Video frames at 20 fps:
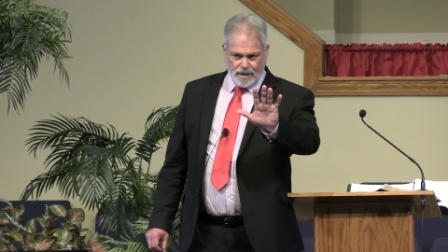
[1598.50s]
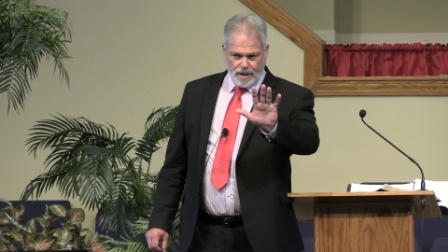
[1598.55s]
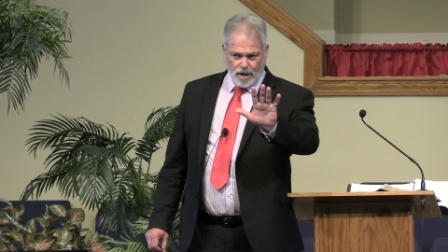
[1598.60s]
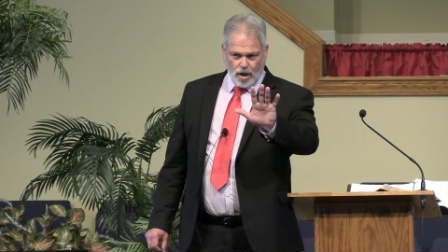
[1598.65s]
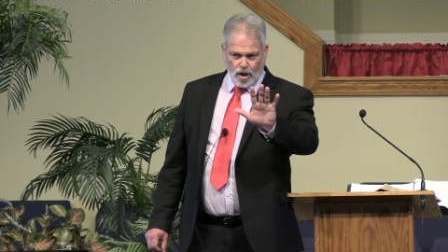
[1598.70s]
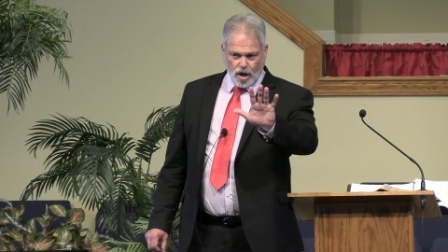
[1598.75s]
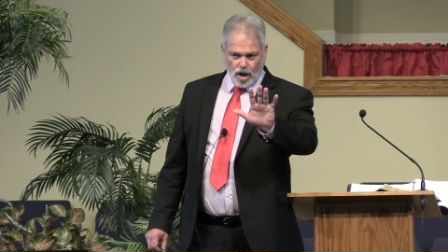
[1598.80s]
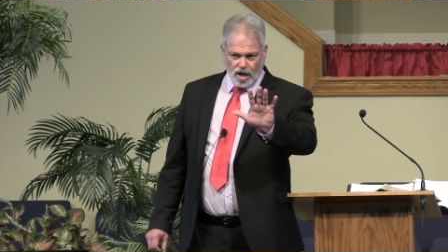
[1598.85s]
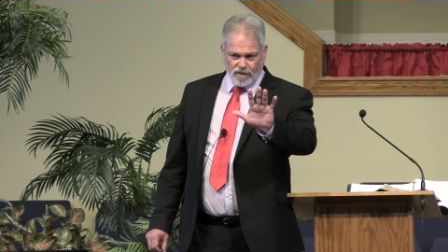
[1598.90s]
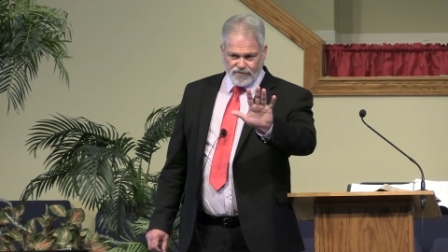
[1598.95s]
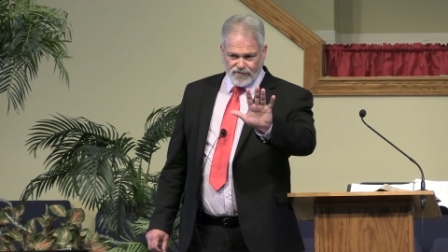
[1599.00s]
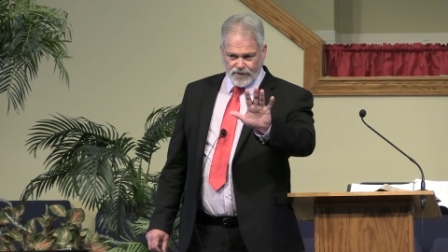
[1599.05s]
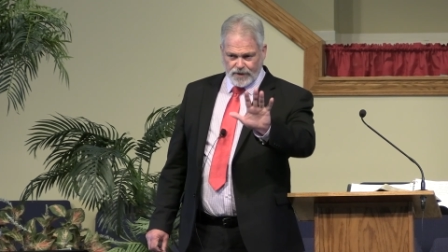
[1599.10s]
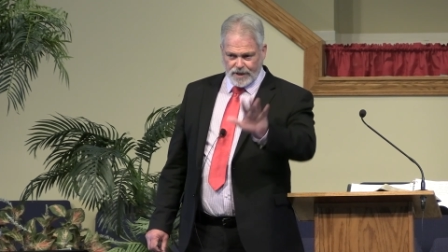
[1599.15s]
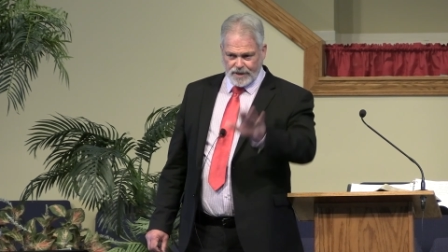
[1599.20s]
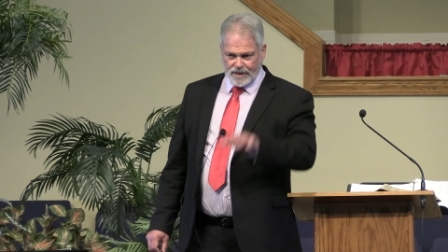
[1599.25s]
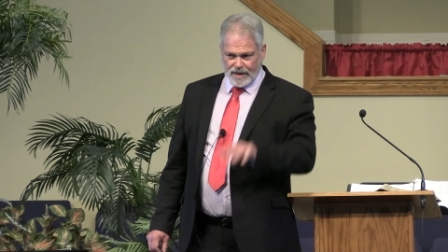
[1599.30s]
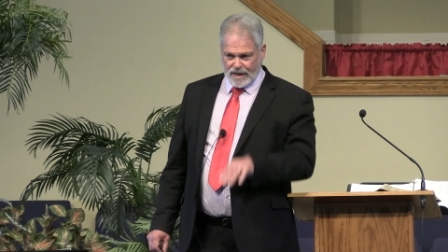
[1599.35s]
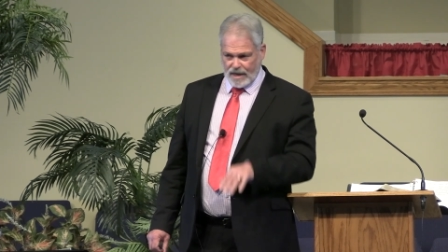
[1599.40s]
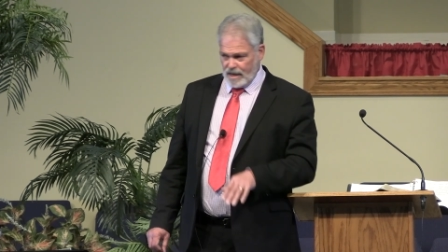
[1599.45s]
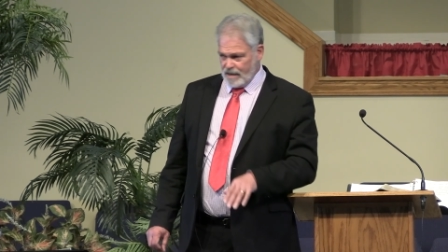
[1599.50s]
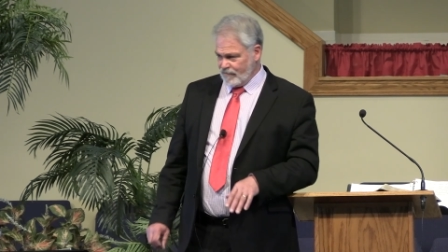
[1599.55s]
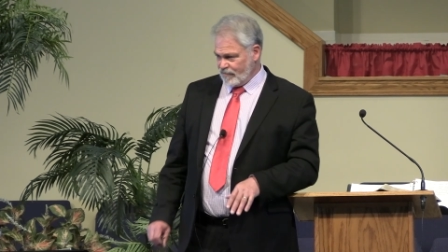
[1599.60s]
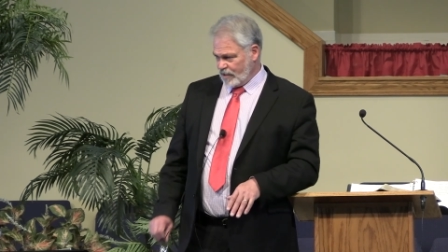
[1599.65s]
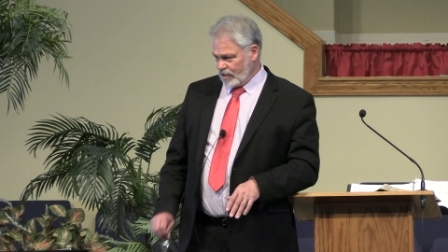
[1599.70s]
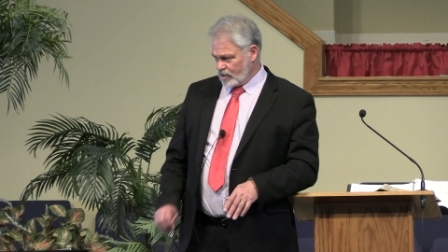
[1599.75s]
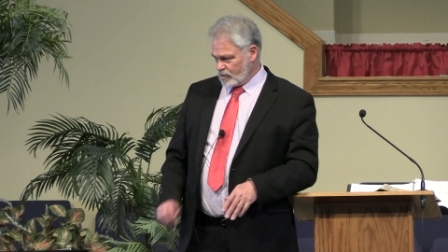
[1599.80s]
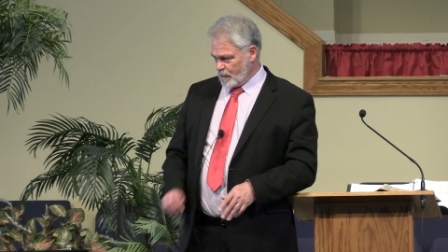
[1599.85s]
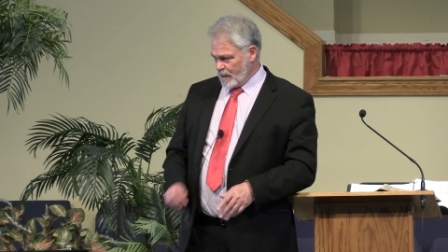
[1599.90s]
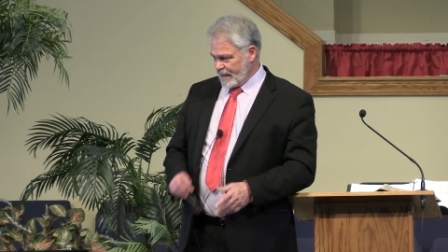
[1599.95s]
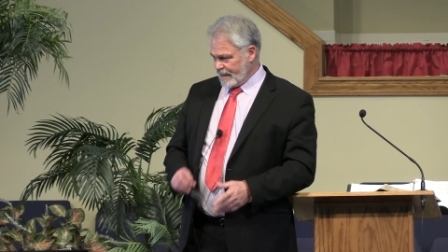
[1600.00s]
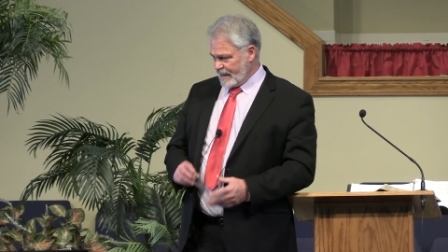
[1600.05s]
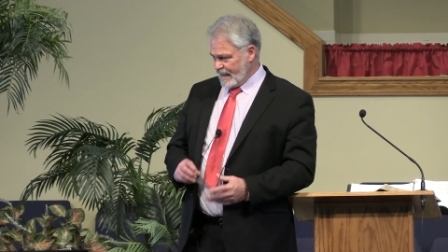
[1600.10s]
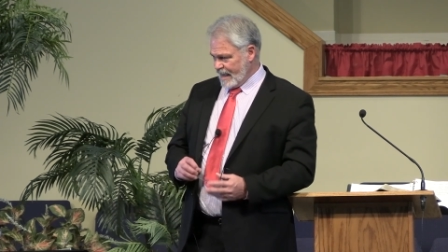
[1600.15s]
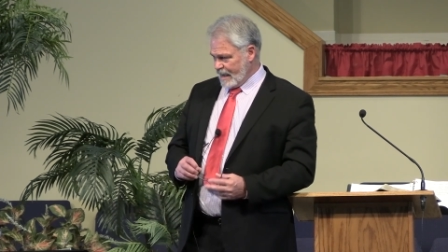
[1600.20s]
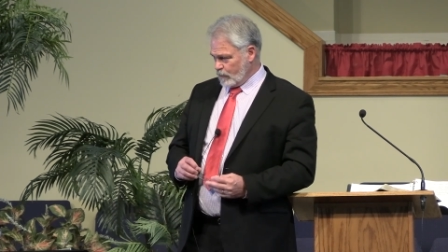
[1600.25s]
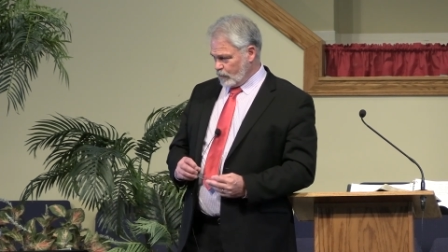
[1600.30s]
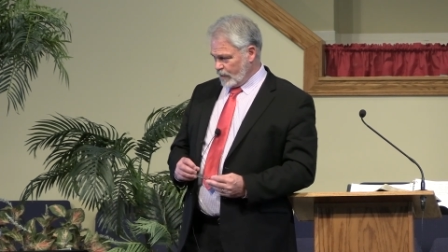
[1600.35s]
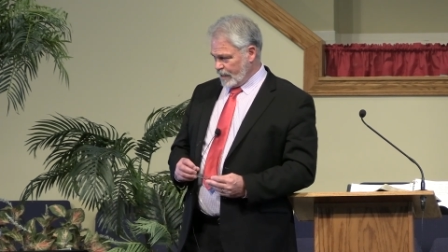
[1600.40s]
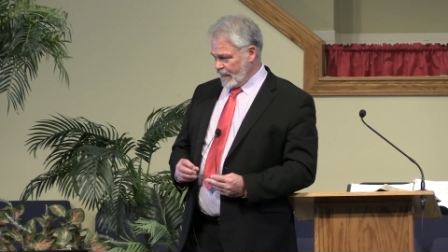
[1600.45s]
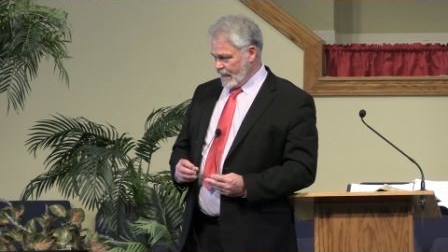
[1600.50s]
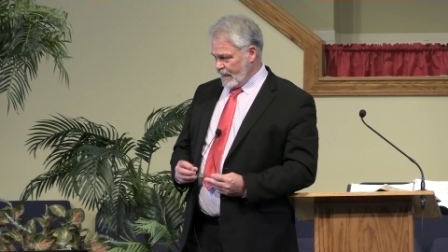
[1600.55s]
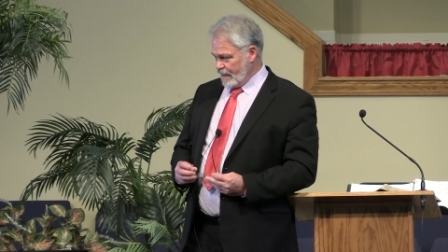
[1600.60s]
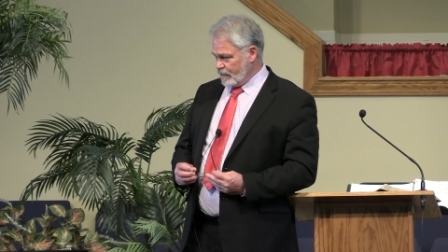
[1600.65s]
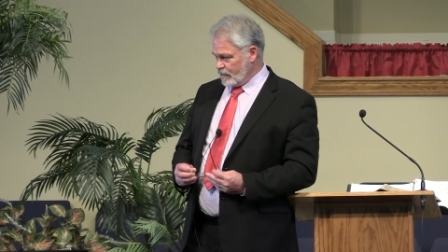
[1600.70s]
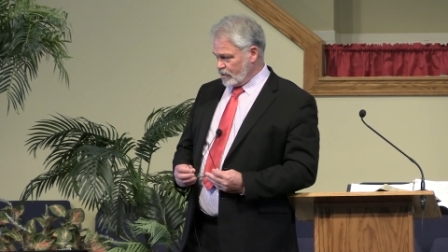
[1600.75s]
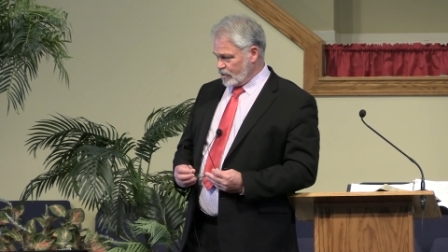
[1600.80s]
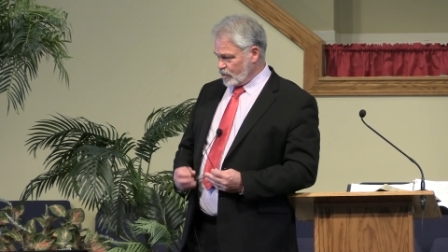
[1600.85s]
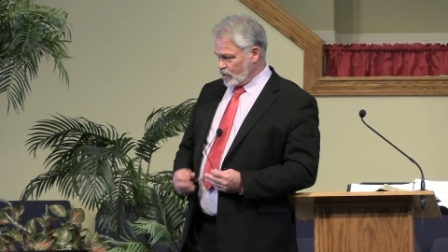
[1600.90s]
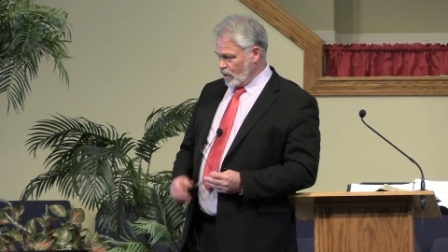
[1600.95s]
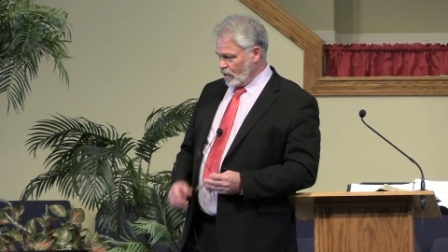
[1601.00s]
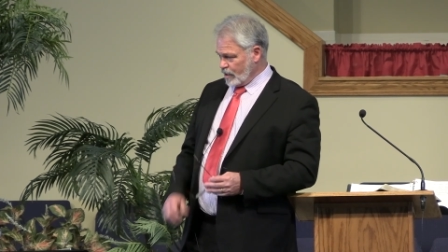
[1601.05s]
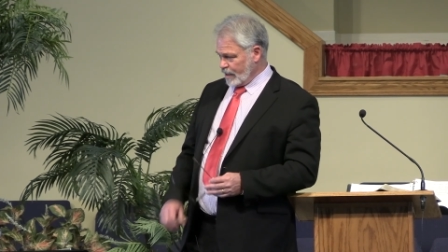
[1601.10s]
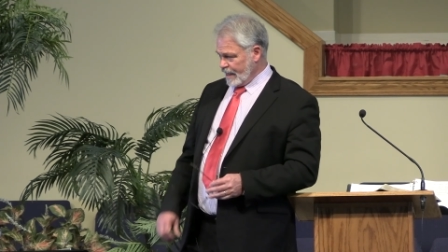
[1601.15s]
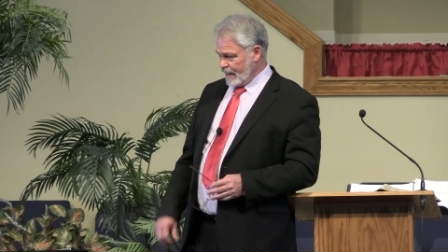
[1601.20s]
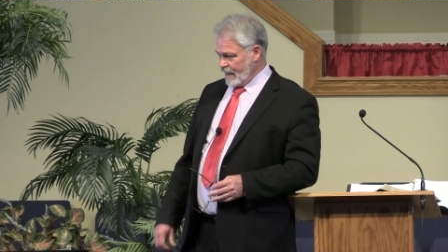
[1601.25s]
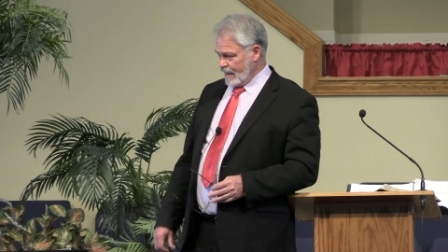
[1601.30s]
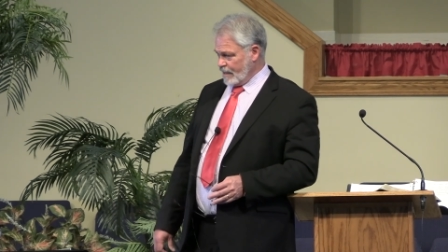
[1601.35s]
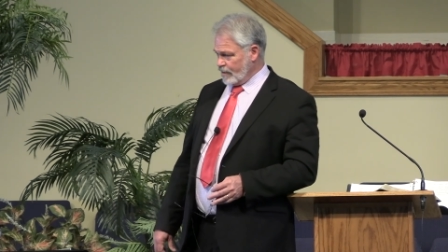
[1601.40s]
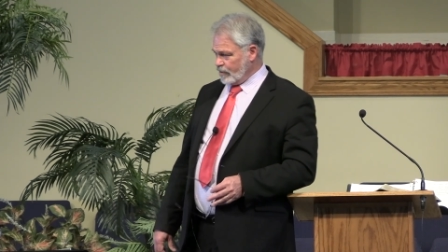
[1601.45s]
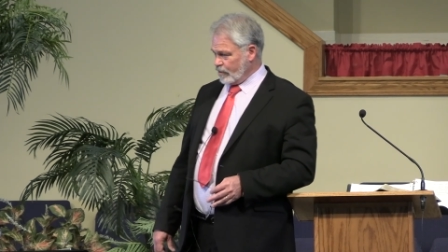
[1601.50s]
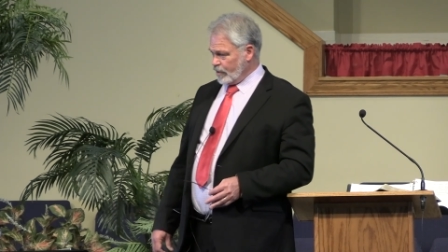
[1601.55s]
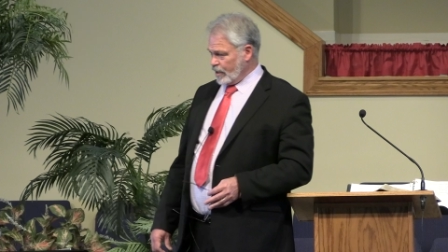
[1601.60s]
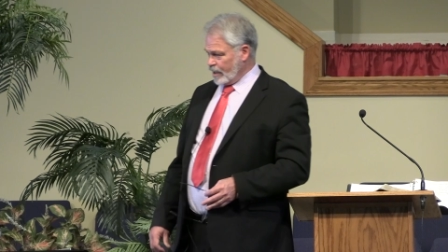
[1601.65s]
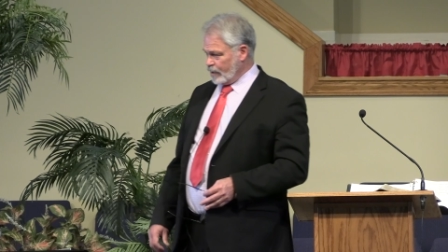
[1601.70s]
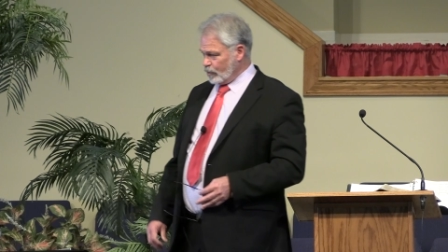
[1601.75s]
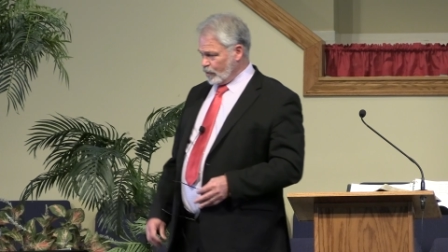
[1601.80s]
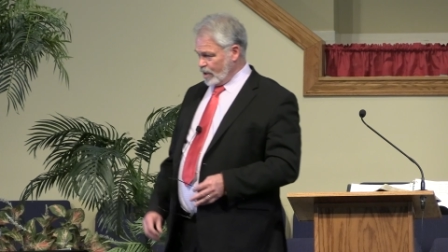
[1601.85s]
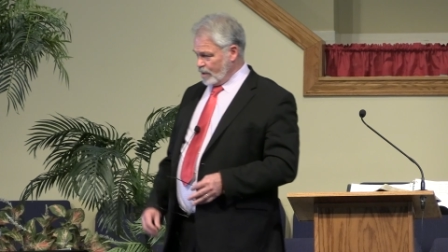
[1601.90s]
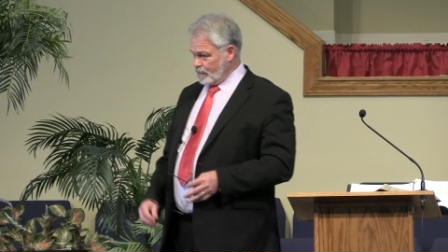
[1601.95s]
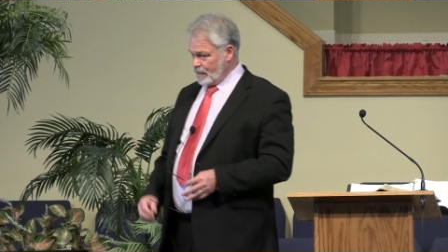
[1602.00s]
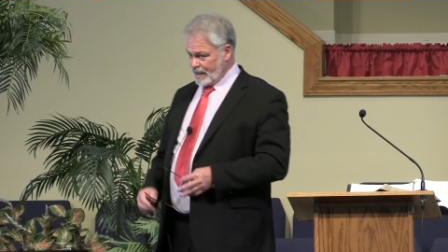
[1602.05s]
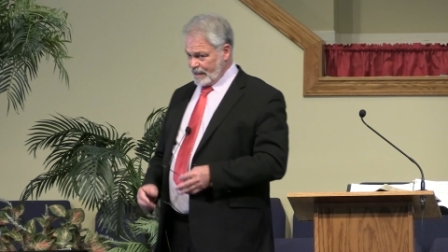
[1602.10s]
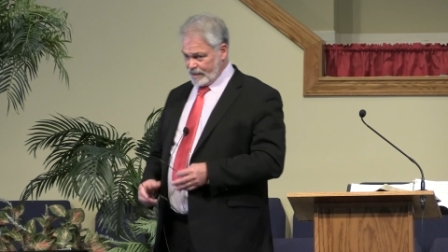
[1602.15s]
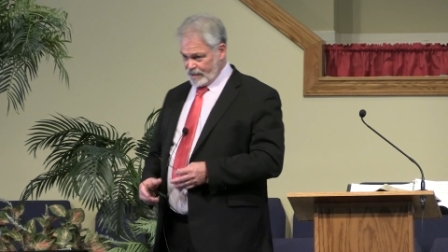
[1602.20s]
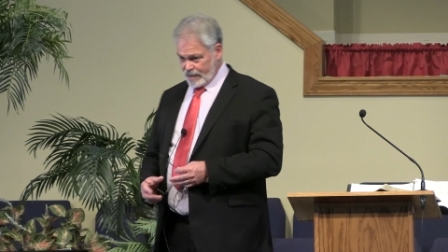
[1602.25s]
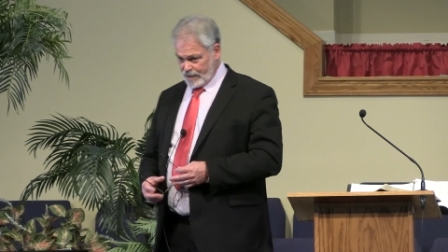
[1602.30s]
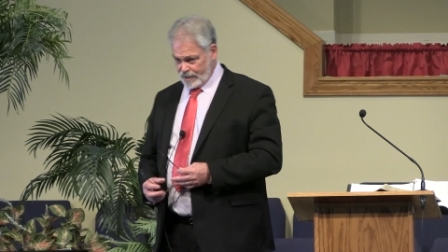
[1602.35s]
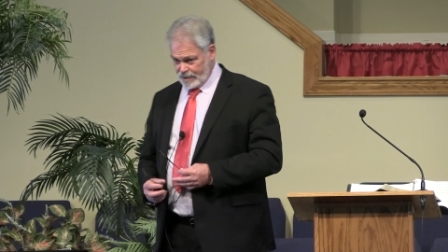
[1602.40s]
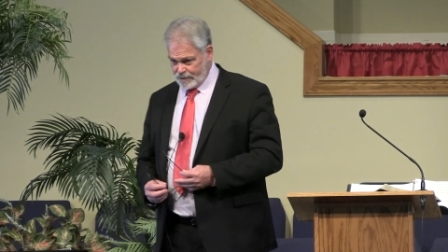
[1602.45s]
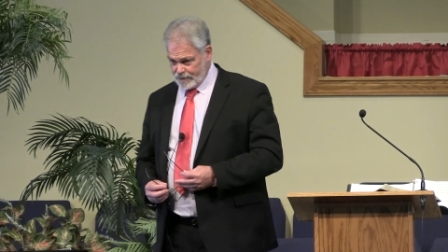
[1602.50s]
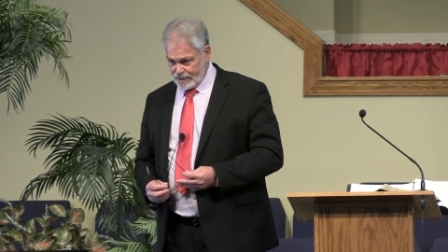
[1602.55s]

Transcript: Often in the evenings, my dad would gather us all together, and we'd be in the,